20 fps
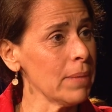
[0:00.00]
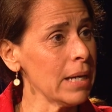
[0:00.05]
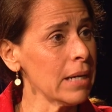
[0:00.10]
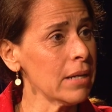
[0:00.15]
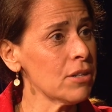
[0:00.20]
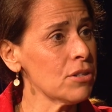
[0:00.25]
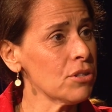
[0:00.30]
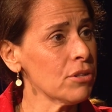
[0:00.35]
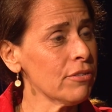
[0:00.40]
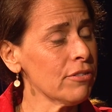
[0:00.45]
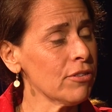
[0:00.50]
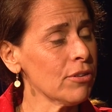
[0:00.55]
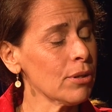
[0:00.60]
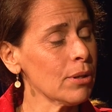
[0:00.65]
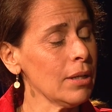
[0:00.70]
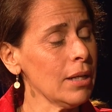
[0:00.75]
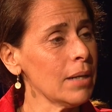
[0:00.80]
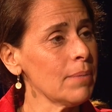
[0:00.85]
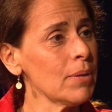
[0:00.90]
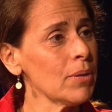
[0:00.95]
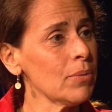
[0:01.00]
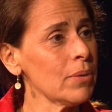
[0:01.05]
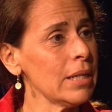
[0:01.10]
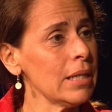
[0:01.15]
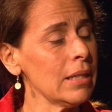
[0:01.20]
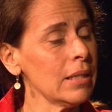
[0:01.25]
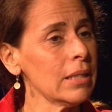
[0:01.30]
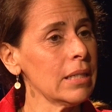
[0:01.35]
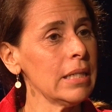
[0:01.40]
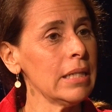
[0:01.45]
manager for climate
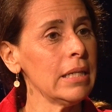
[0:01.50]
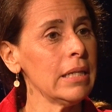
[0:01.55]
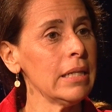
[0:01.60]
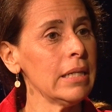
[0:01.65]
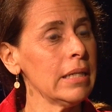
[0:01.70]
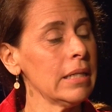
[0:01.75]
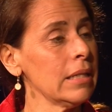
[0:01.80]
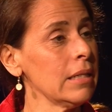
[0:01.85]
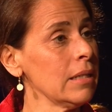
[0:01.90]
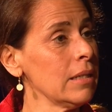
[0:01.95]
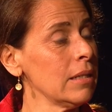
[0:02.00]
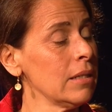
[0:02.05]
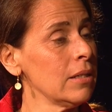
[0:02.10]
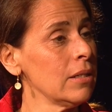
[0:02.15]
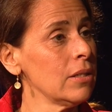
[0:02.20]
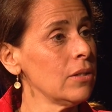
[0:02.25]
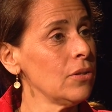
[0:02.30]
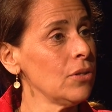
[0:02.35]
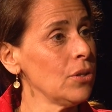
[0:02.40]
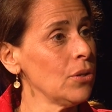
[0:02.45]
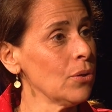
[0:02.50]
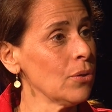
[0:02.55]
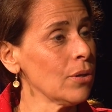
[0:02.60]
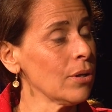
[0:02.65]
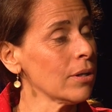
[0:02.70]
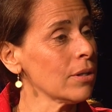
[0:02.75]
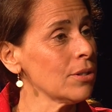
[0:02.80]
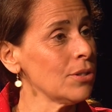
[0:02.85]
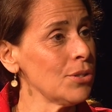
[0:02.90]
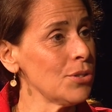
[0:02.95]
reality in New
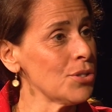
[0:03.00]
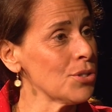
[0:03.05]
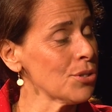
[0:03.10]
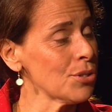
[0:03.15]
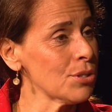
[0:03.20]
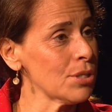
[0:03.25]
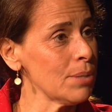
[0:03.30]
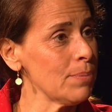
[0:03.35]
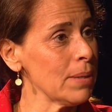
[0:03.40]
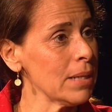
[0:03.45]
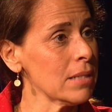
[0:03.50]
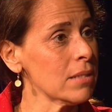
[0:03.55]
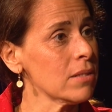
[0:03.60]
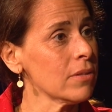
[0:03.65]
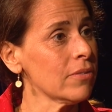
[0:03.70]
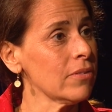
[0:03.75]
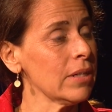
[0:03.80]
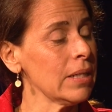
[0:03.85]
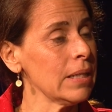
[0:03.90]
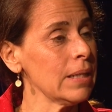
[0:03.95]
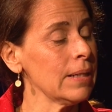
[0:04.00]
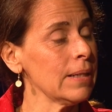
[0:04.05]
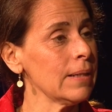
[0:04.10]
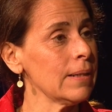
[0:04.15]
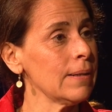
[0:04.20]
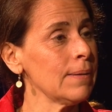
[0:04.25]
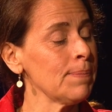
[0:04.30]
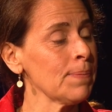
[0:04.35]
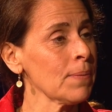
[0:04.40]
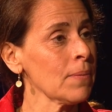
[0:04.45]
York, New Jersey,
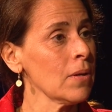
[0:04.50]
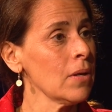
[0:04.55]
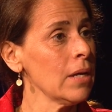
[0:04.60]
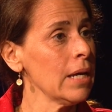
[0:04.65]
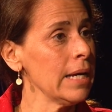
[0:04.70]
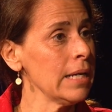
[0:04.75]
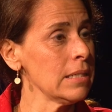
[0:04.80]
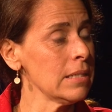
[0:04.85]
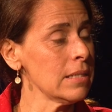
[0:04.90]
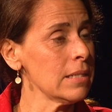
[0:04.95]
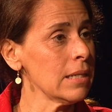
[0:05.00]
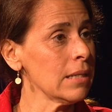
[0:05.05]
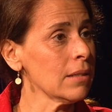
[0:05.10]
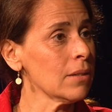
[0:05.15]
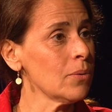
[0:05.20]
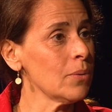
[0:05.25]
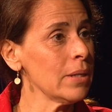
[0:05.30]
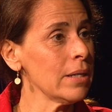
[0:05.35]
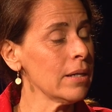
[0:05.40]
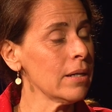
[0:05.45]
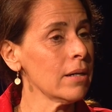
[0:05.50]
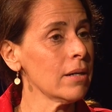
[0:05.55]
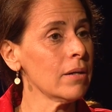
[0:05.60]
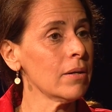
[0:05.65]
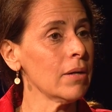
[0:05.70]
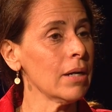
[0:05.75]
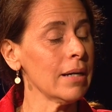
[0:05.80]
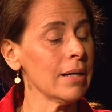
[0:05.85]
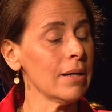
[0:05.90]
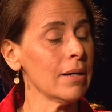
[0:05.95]
Pennsylvania and
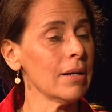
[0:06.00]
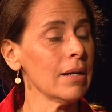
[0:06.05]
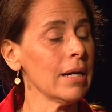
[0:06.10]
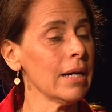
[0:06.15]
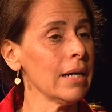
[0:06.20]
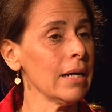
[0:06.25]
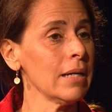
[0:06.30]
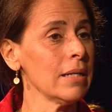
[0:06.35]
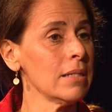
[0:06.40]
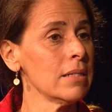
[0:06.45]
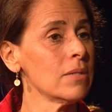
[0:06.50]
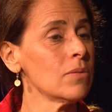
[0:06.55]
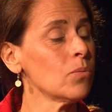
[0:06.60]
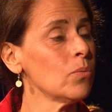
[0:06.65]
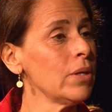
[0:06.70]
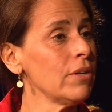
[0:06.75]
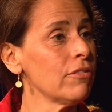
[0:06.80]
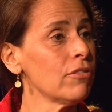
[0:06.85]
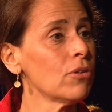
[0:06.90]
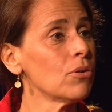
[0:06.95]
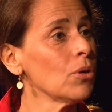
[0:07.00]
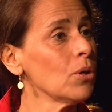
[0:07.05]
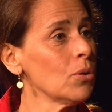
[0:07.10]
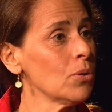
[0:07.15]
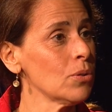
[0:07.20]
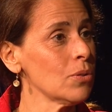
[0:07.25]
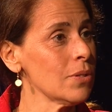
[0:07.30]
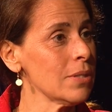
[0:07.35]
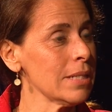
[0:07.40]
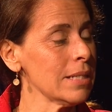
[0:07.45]
Delaware, uh, and we've
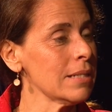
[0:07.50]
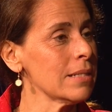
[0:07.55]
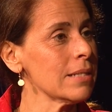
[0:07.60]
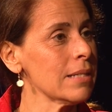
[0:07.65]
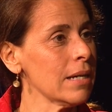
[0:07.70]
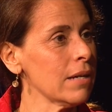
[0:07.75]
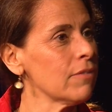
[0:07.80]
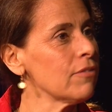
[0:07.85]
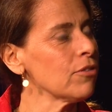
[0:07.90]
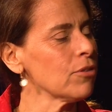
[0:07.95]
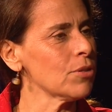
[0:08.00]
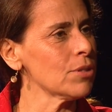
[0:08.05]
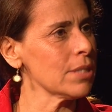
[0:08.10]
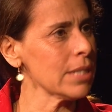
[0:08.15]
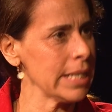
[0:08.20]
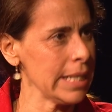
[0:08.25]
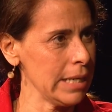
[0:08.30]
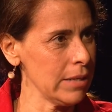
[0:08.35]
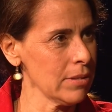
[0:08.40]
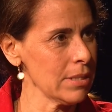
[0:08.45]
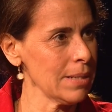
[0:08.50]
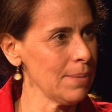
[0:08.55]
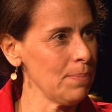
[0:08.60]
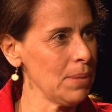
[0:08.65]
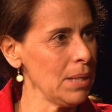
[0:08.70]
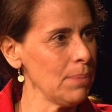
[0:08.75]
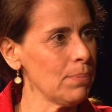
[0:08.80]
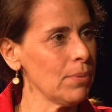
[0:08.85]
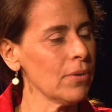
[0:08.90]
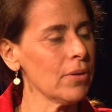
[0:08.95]
grown since that first thousand
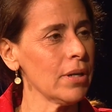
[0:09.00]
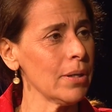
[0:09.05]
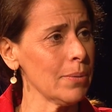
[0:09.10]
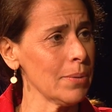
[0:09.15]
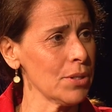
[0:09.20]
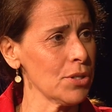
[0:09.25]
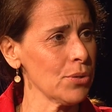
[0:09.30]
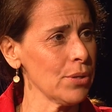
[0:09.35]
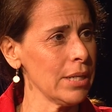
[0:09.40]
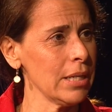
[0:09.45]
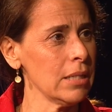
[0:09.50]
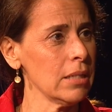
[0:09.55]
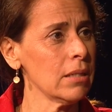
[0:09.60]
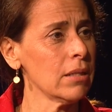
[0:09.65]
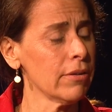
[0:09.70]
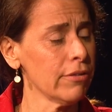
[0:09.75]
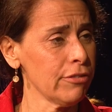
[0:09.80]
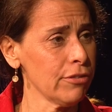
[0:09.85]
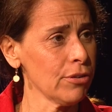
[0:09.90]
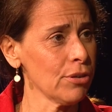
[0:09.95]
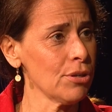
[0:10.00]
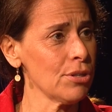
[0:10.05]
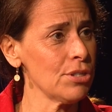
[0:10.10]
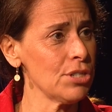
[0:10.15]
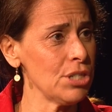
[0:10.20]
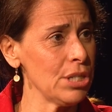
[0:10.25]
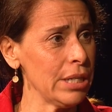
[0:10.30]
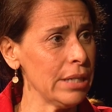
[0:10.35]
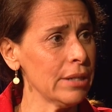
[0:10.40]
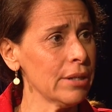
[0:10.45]
people that were trained in the
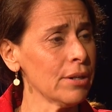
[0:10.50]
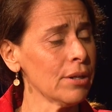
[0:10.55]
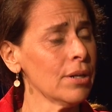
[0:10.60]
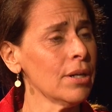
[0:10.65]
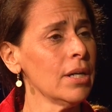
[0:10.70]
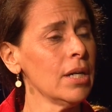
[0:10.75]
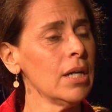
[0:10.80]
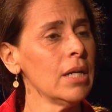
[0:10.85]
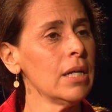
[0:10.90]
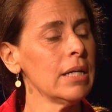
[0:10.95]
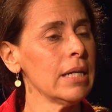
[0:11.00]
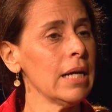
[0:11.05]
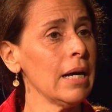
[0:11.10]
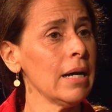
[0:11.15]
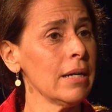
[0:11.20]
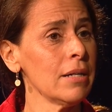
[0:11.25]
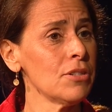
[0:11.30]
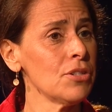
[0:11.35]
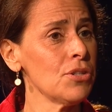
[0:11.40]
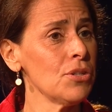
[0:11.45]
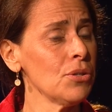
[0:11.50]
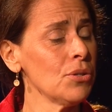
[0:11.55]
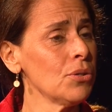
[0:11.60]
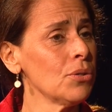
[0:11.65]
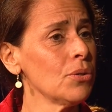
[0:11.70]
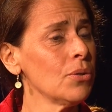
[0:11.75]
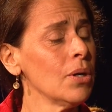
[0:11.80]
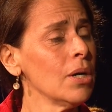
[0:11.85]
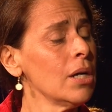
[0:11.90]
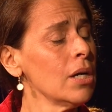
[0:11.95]
first year uh,
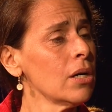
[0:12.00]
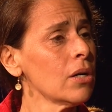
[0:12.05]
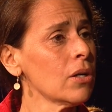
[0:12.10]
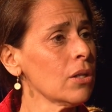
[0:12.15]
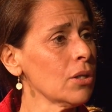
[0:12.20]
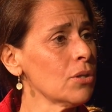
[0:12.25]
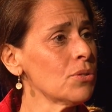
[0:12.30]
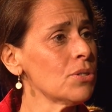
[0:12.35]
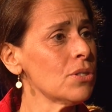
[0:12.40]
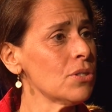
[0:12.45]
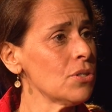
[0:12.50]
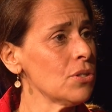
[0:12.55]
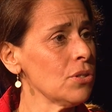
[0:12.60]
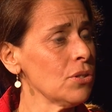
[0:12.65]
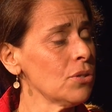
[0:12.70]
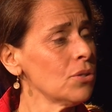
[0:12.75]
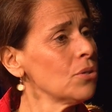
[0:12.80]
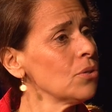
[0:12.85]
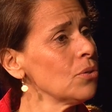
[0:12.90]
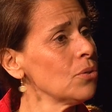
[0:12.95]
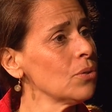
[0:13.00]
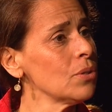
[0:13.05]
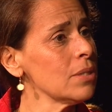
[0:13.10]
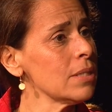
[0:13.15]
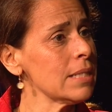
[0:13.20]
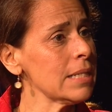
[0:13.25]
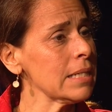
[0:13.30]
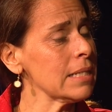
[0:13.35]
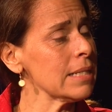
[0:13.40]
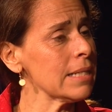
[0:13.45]
to close to
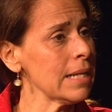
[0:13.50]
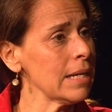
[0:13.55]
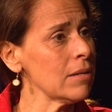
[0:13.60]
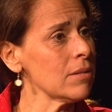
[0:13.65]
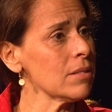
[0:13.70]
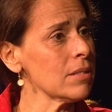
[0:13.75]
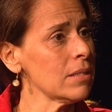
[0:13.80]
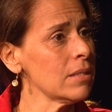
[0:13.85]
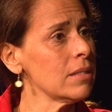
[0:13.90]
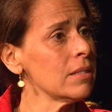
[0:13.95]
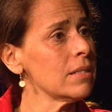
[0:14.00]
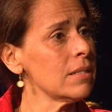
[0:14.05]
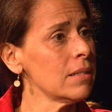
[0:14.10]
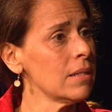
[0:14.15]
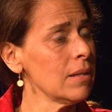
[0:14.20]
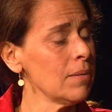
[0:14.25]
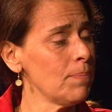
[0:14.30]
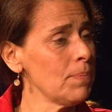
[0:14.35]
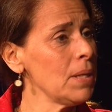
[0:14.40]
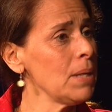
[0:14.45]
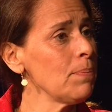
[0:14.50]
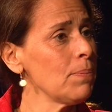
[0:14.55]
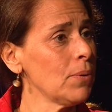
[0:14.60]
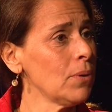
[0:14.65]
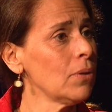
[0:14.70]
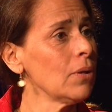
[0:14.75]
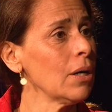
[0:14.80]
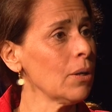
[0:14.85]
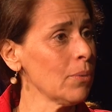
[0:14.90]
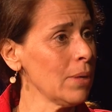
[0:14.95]
6,000
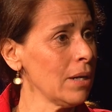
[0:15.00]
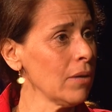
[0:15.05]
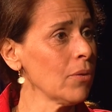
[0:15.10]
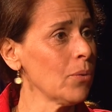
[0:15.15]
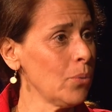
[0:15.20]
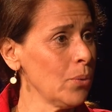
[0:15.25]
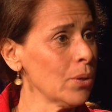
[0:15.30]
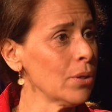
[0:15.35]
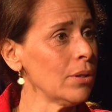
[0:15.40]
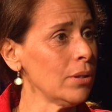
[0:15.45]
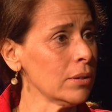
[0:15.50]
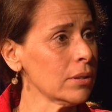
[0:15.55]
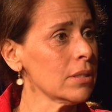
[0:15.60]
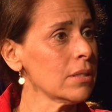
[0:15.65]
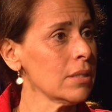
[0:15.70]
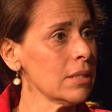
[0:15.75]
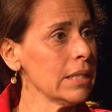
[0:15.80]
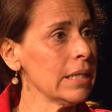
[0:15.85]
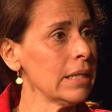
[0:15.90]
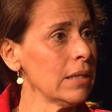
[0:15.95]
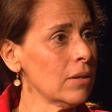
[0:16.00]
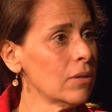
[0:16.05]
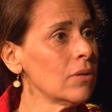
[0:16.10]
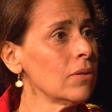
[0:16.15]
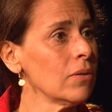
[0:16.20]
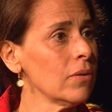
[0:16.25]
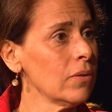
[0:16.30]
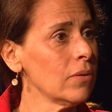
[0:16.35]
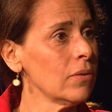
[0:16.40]
people around the world now.